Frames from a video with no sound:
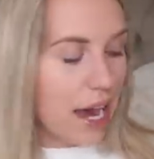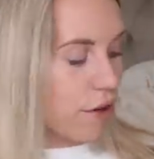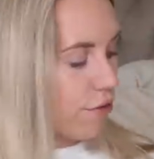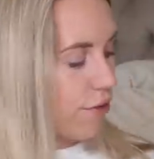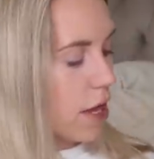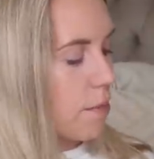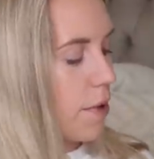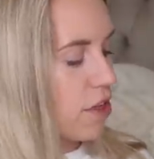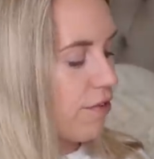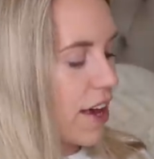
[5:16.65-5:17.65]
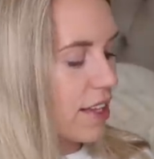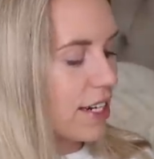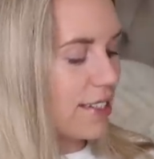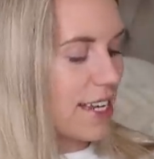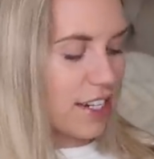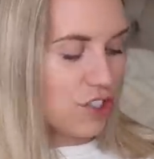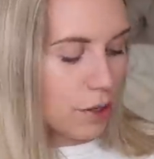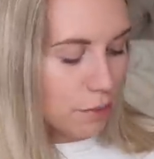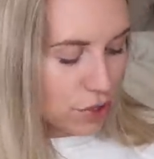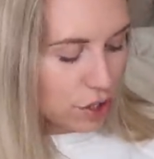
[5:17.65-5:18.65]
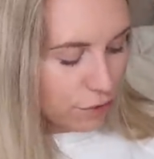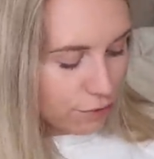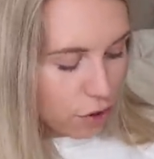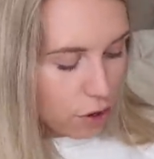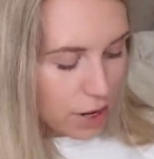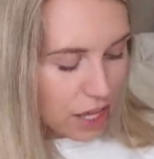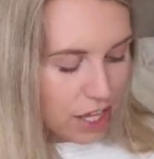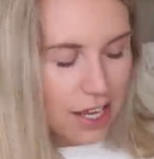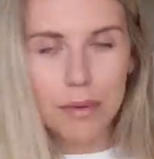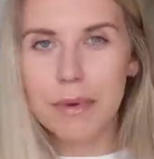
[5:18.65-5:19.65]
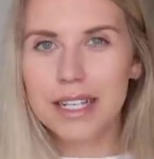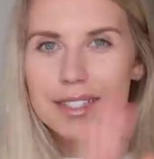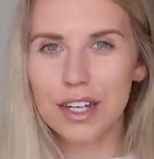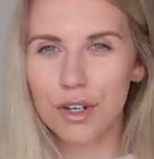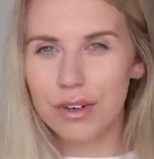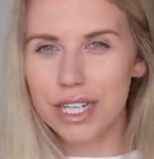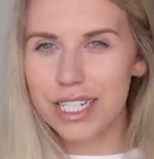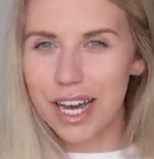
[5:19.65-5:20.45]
outfit but the fact that it's in a jumpsuit form I think makes it look really